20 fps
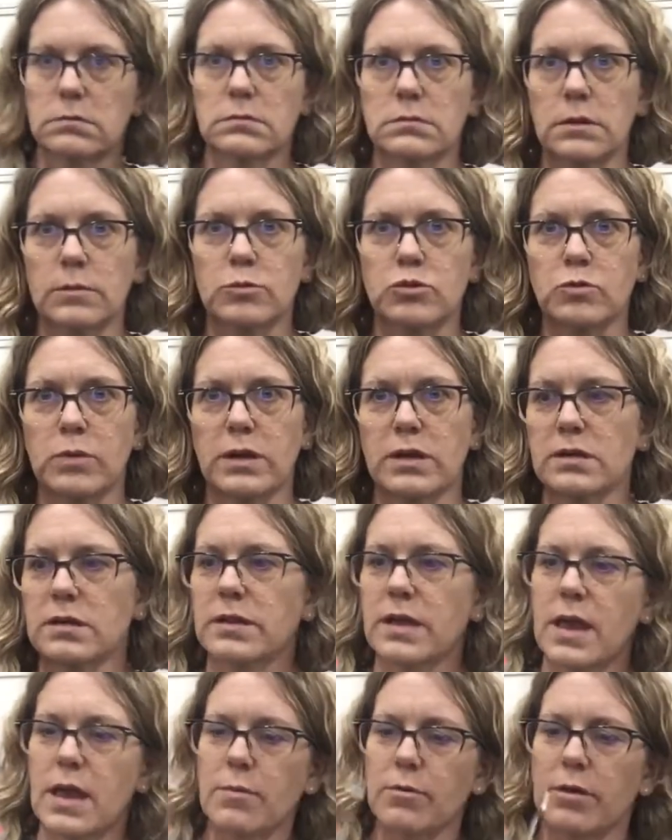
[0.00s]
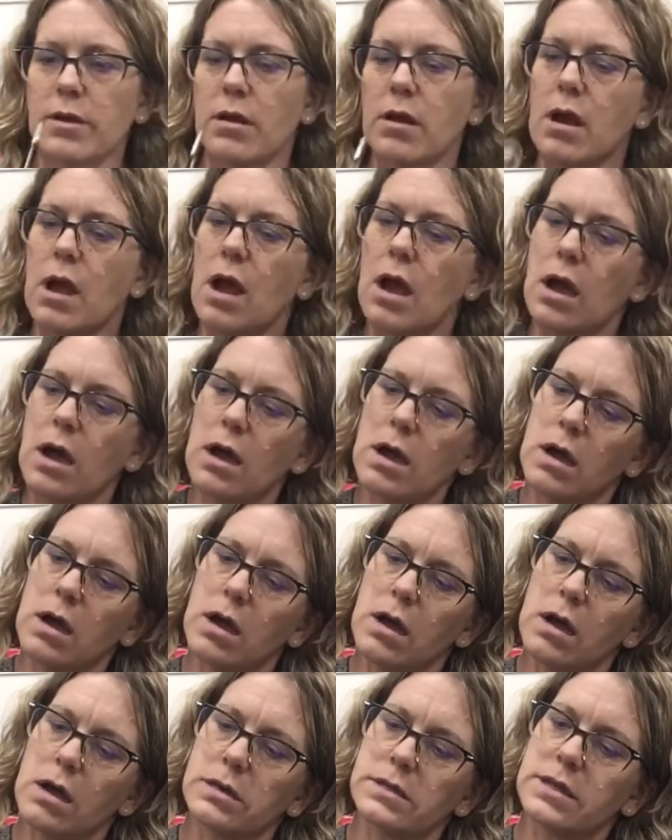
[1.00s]
Almost ran into the camera there.
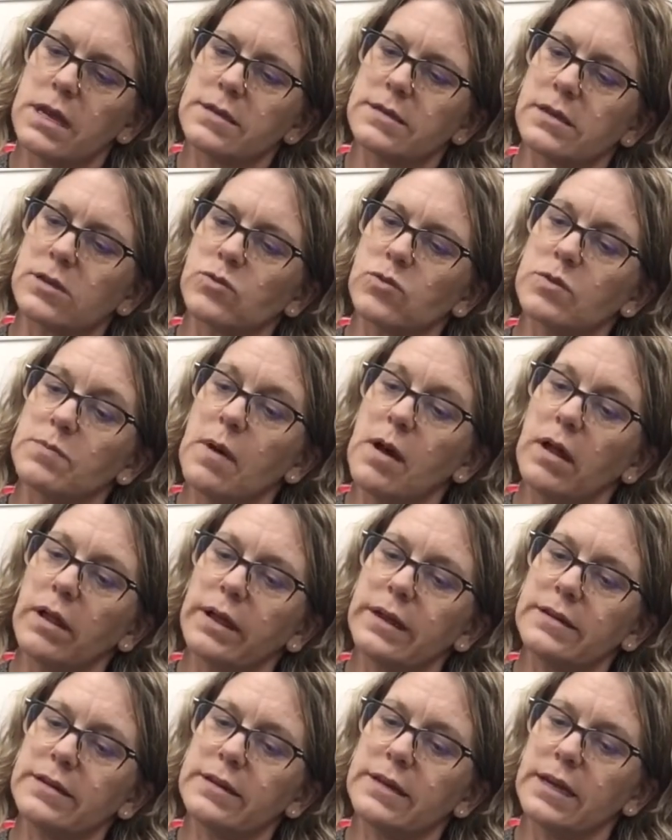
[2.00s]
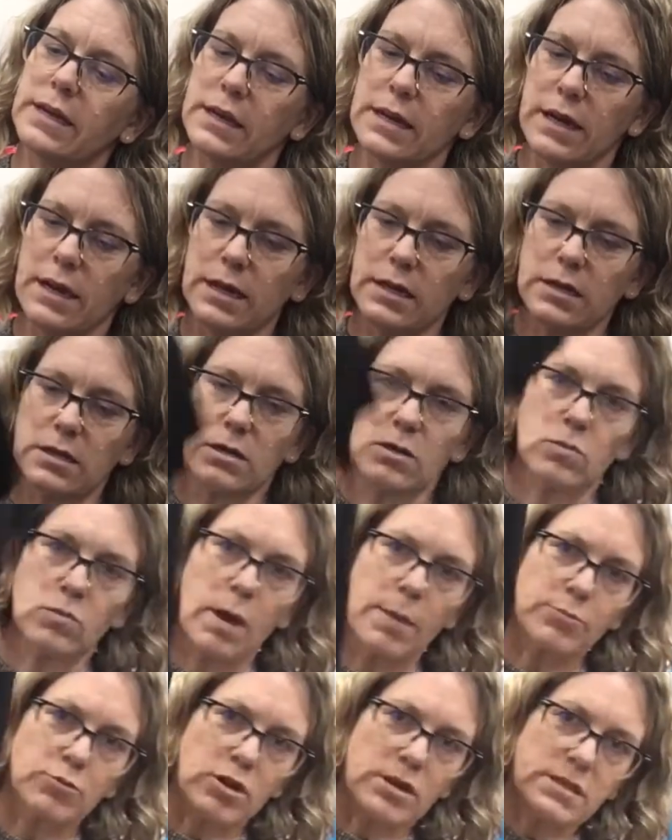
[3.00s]
Uh, size extra small, eighteen ninety nine.
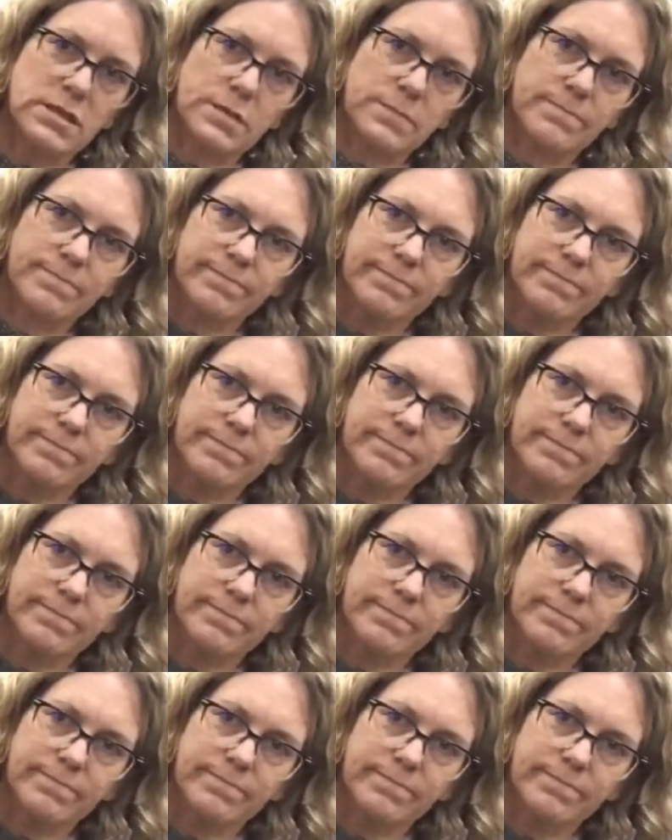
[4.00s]
Wrap dress.